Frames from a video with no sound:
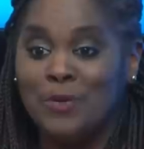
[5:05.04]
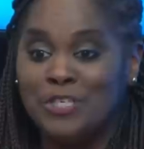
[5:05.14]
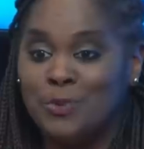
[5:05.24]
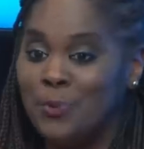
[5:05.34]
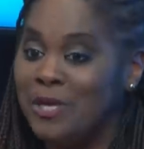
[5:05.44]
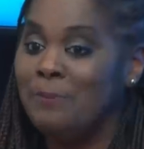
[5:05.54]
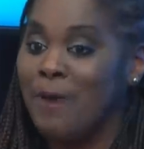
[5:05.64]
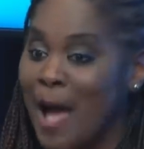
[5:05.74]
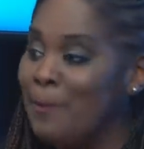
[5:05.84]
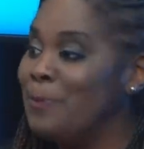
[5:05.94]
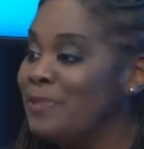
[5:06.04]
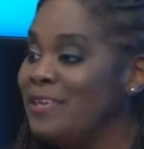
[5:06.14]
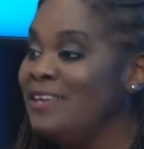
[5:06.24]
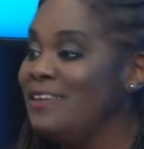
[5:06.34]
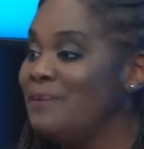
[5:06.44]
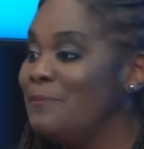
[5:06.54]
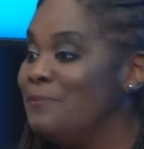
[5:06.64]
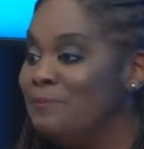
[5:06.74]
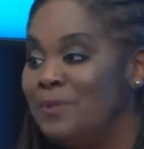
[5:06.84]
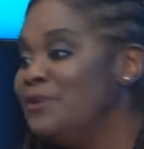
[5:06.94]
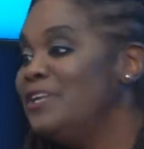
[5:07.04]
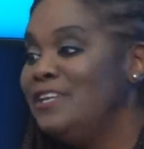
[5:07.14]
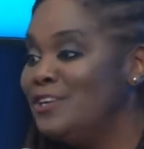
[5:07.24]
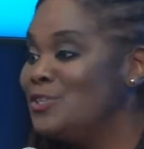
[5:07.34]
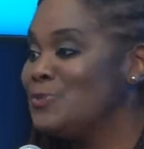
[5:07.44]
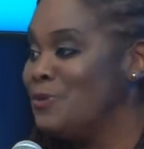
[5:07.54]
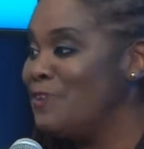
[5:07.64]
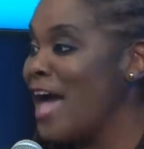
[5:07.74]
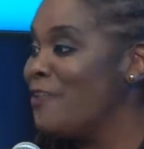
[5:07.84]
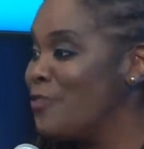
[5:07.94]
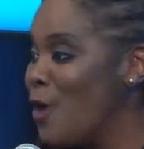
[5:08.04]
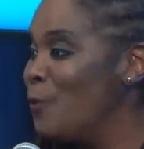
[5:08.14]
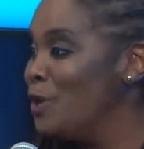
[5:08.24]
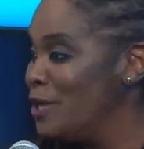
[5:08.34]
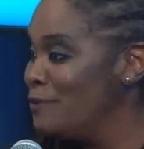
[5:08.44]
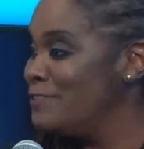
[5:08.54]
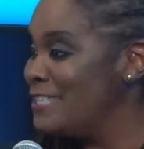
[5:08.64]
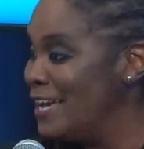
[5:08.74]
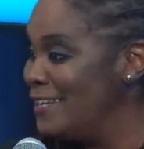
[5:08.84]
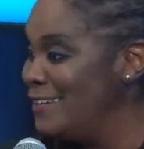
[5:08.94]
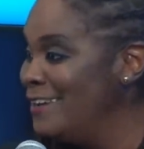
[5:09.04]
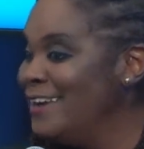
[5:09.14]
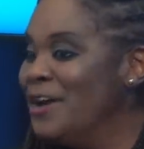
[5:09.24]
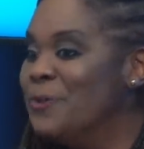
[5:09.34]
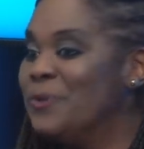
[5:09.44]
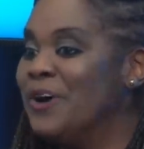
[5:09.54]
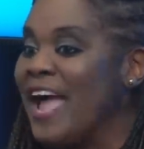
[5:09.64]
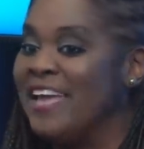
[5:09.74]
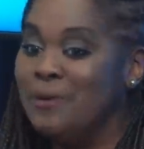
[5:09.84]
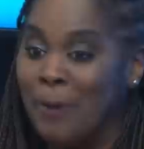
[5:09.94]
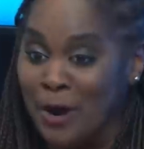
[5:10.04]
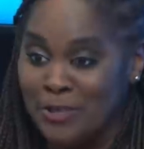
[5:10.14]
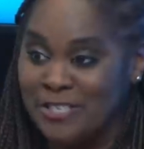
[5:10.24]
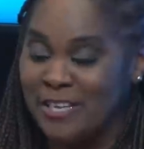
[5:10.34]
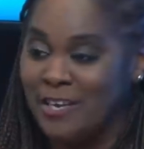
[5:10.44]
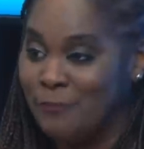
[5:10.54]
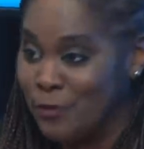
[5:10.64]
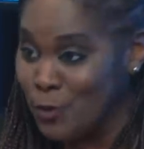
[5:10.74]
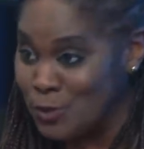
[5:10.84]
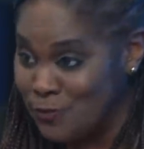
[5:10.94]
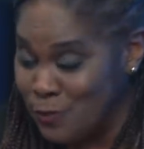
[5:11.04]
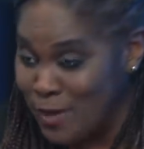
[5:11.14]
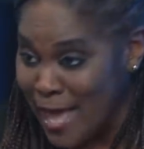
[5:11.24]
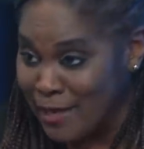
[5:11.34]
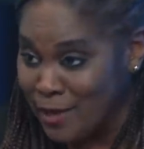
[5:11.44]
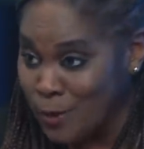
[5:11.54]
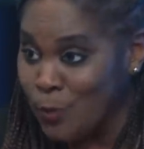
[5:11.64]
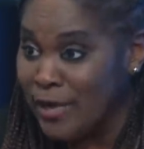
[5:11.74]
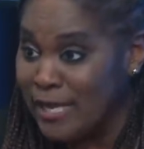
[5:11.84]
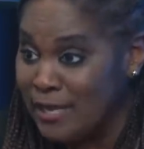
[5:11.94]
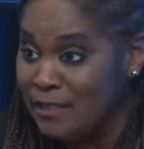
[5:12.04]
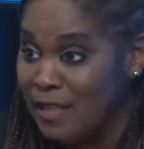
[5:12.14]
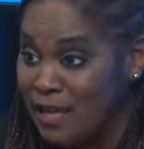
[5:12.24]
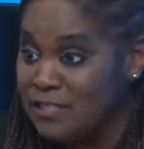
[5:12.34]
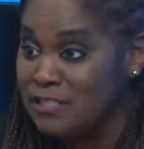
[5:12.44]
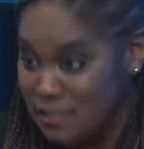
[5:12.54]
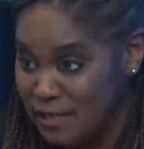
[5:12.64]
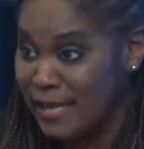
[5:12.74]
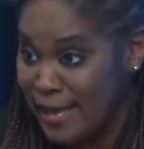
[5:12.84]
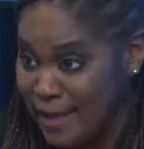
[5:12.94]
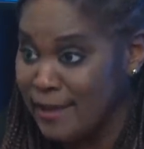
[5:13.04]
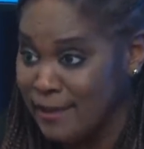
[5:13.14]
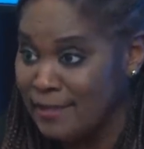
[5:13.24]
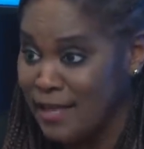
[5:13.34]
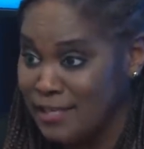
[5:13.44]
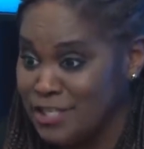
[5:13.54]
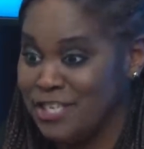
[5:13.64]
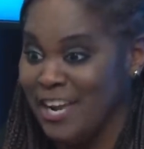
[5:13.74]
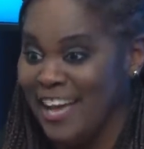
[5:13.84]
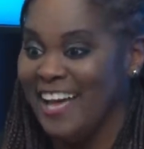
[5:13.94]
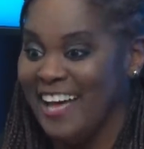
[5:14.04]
which we probably in a million years would have not have thought we could have done. We're in person, and for those of you not here, we're eating lunch. Yeah, lunch.